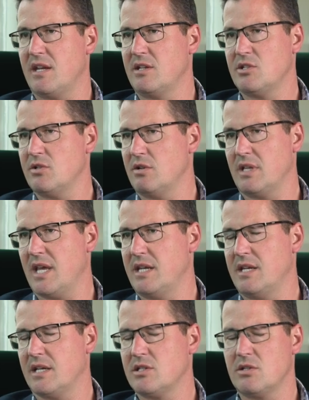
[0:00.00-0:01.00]
that internally
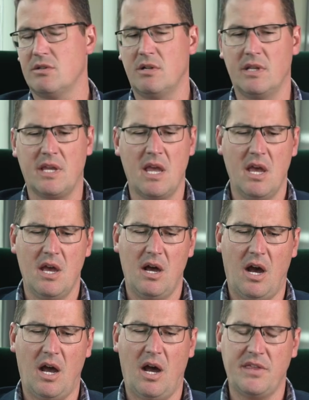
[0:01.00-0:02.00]
and externally.
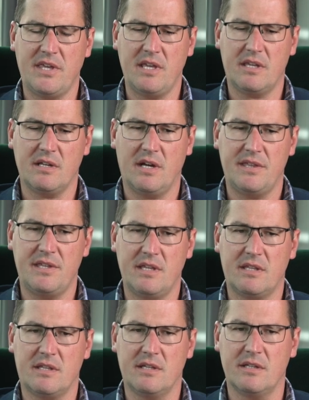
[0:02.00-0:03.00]
Mm. I, I, think I
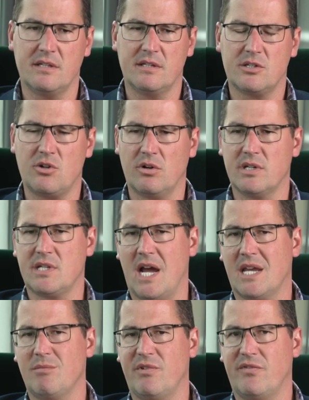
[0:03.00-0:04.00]
think the, the strongest
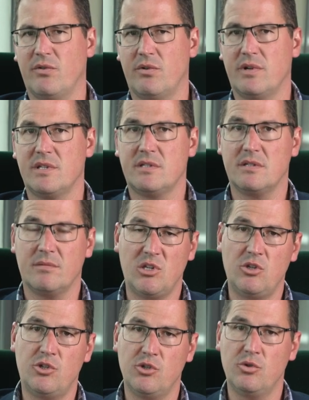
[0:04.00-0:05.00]
argument for it is, I
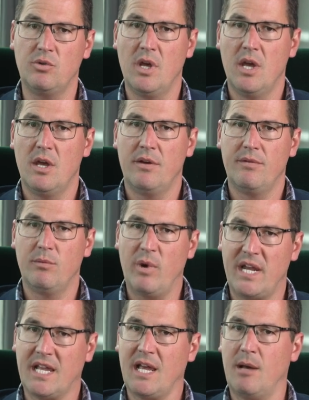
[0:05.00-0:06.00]
mean, you do
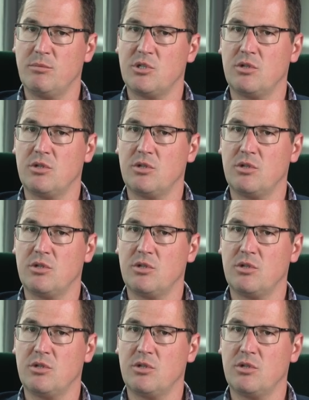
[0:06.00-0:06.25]
when it comes